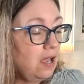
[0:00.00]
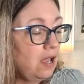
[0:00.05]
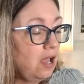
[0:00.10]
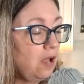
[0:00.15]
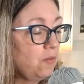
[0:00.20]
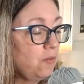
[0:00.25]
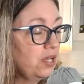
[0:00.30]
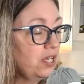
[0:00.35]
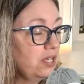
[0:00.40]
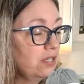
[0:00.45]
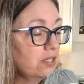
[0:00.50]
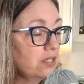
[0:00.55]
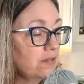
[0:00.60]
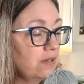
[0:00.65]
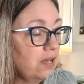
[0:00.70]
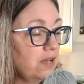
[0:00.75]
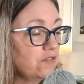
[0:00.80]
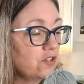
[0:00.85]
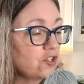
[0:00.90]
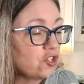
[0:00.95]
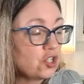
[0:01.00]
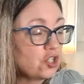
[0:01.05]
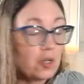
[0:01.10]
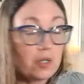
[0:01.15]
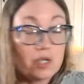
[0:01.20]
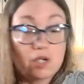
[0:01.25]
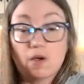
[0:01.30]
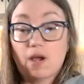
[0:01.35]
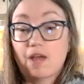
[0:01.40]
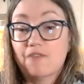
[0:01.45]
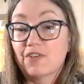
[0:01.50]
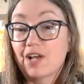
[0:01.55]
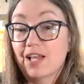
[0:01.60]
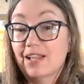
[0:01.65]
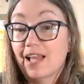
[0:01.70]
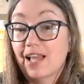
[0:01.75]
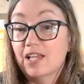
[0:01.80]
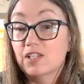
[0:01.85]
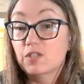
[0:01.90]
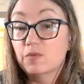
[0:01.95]
What else do I have to show you? I've got
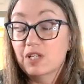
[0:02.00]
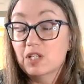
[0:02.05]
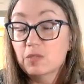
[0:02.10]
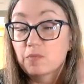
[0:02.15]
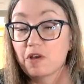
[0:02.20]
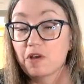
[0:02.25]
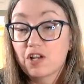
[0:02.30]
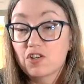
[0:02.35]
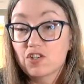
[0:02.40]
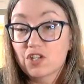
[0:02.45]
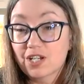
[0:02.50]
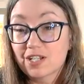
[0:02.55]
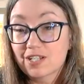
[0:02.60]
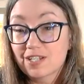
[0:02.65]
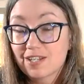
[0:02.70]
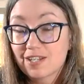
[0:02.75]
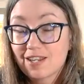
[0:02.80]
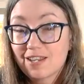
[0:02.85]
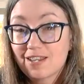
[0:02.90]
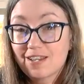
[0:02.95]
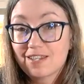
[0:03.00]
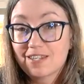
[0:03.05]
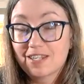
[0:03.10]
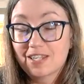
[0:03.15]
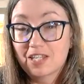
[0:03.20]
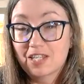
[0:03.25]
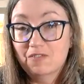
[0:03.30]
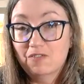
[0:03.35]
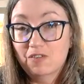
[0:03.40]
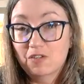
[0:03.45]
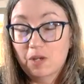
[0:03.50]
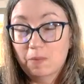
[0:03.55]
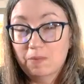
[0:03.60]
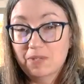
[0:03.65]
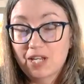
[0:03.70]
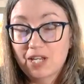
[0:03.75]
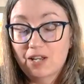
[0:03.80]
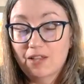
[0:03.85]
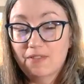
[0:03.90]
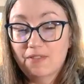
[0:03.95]
last week's project. Can give you an
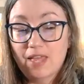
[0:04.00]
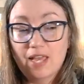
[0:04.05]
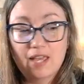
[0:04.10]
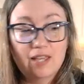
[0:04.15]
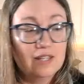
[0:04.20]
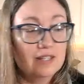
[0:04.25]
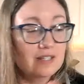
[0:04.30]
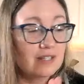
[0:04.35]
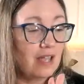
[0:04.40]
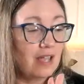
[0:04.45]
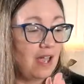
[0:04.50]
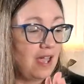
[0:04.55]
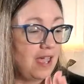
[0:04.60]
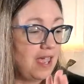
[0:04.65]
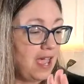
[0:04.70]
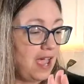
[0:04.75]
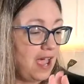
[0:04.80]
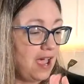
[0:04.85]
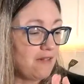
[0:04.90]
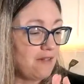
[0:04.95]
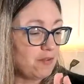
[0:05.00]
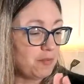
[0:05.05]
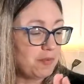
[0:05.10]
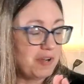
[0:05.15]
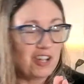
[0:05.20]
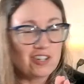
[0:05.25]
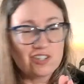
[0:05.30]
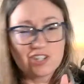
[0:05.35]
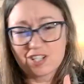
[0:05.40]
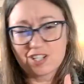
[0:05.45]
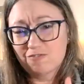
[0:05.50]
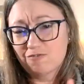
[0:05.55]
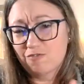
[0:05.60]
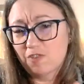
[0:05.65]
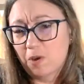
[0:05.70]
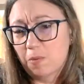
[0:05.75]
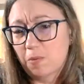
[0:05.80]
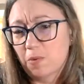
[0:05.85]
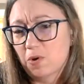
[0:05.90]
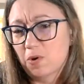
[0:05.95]
update on that. I have a project
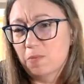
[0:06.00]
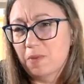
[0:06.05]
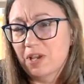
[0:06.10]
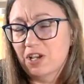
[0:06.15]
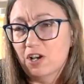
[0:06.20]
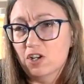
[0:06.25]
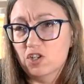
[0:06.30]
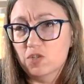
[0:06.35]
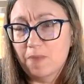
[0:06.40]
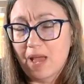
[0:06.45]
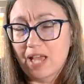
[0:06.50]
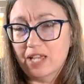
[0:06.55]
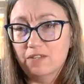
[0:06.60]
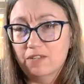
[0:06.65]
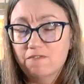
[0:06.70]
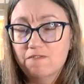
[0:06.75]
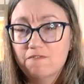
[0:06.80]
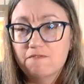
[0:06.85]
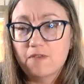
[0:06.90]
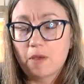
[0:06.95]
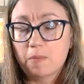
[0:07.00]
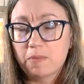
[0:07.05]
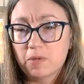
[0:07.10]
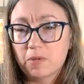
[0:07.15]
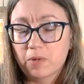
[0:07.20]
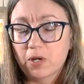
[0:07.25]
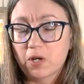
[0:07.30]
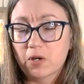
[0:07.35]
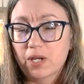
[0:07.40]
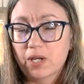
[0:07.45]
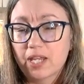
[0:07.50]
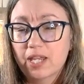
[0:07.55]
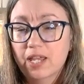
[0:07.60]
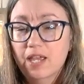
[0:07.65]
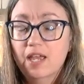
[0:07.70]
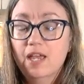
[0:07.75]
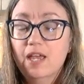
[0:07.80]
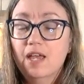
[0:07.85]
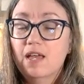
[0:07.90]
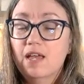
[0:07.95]
from, oh my gosh, back in February.
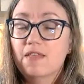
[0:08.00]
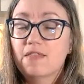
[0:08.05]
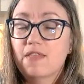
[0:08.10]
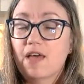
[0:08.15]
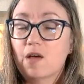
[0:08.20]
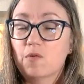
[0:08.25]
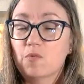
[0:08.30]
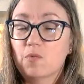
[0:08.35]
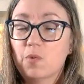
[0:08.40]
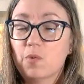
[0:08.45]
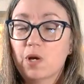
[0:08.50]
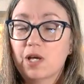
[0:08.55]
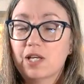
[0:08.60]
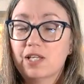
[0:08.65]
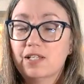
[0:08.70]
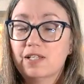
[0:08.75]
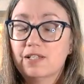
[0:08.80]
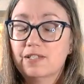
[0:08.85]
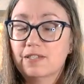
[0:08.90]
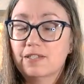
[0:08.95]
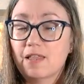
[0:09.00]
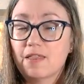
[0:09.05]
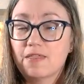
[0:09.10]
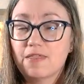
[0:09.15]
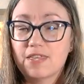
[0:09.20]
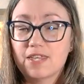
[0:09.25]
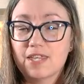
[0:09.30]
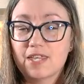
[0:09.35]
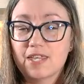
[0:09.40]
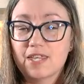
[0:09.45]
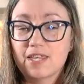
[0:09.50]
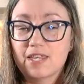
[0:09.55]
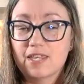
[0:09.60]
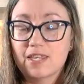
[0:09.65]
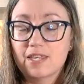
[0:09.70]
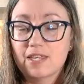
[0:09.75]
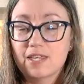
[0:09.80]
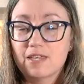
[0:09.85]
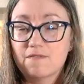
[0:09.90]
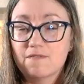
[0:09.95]
That was
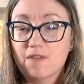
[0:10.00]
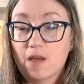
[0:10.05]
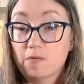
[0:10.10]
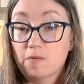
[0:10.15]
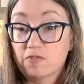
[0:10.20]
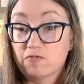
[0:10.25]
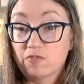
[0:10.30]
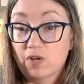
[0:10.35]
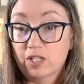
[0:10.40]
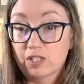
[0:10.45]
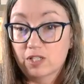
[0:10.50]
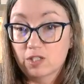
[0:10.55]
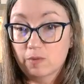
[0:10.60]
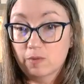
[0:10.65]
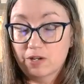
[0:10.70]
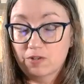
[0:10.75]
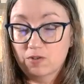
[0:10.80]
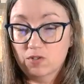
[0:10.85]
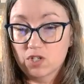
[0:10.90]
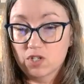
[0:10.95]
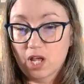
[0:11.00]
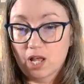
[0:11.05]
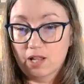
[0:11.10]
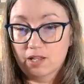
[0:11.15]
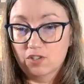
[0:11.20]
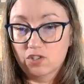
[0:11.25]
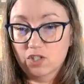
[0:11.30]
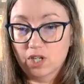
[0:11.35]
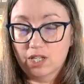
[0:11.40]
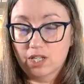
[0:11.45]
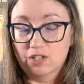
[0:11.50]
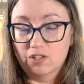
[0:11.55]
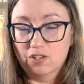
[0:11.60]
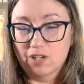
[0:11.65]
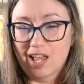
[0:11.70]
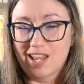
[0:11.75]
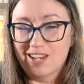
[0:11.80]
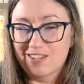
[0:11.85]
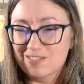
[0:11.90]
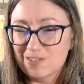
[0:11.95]
the Fiber Friends Sweater Challenge.
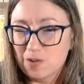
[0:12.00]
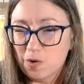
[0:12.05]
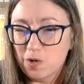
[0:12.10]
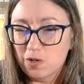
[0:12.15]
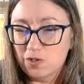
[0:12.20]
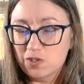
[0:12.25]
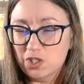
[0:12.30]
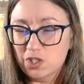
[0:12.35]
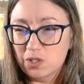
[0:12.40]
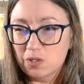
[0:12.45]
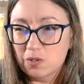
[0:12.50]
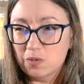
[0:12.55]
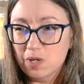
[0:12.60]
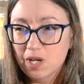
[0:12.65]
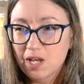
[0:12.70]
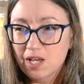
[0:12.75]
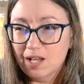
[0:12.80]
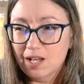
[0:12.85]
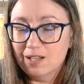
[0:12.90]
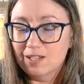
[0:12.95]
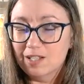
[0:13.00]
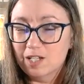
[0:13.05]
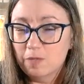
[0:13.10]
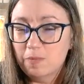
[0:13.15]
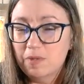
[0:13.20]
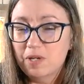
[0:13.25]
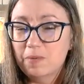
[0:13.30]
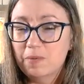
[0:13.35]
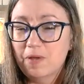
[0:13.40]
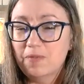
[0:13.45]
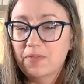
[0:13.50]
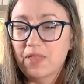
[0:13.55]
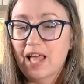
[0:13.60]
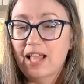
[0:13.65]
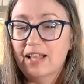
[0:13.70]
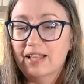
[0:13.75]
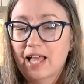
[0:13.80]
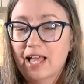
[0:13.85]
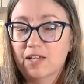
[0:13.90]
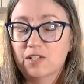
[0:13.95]
I told you a little bit about
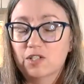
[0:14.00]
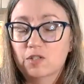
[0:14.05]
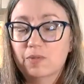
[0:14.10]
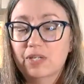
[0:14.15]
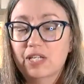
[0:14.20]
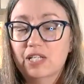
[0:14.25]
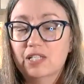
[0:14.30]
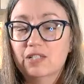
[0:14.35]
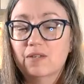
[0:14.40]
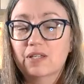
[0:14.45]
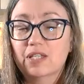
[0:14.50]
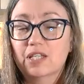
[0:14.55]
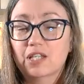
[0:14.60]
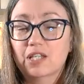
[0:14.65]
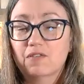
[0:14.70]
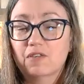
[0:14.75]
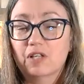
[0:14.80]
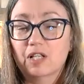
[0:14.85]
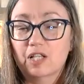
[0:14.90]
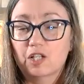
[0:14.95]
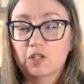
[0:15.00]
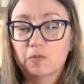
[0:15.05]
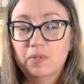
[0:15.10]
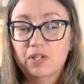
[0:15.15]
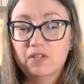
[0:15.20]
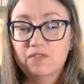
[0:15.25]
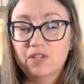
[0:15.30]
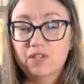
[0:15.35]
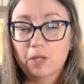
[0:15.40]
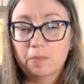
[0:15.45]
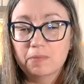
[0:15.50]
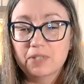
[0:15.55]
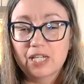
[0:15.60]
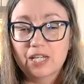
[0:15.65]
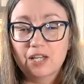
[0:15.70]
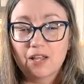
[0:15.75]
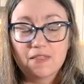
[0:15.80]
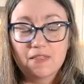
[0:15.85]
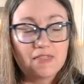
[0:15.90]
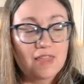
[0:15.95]
that last week, so I can give you a little bit of an update
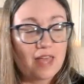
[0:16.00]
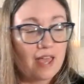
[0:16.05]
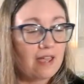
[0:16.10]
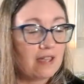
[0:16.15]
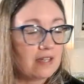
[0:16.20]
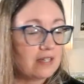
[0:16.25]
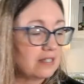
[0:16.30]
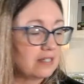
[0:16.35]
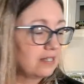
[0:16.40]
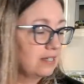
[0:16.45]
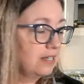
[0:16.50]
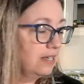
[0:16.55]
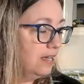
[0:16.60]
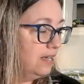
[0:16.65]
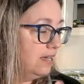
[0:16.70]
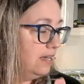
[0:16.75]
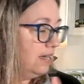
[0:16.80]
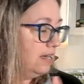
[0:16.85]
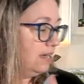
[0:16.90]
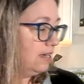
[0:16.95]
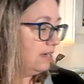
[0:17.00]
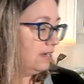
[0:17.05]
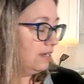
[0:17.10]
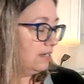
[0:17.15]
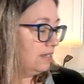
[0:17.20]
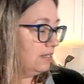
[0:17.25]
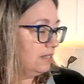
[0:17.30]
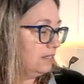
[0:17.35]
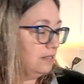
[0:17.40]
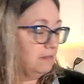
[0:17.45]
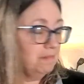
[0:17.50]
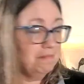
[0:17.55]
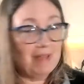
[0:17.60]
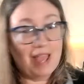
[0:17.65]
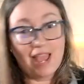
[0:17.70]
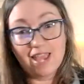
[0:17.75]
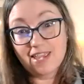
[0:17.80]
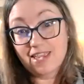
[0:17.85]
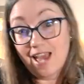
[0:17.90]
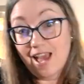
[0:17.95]
on that.
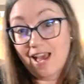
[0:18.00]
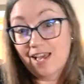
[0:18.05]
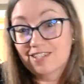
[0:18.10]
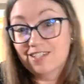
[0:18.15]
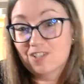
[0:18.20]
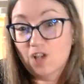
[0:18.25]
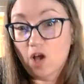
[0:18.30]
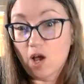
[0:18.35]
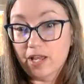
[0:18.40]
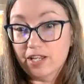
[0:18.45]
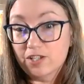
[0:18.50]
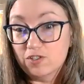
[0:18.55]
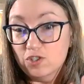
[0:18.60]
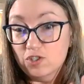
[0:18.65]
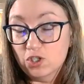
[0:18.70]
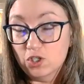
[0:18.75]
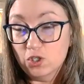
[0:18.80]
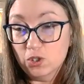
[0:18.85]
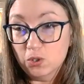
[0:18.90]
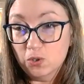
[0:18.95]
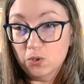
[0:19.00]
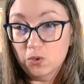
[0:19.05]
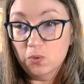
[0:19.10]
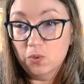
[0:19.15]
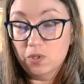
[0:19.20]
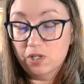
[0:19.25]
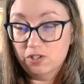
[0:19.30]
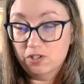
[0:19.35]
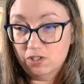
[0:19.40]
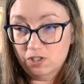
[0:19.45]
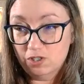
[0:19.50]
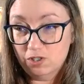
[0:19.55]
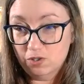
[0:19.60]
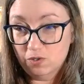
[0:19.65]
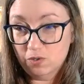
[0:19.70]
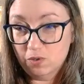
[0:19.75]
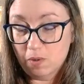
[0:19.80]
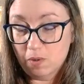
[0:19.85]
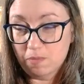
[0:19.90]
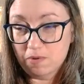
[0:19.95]
I cast on 2
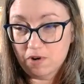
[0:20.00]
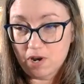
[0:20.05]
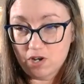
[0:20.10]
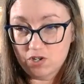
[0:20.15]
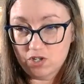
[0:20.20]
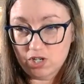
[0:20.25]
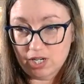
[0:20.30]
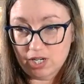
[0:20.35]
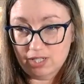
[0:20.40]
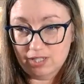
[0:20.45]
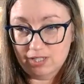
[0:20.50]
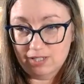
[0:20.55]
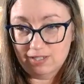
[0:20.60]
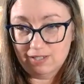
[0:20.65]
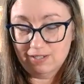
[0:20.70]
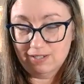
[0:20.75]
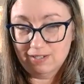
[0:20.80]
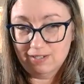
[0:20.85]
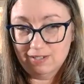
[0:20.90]
new projects.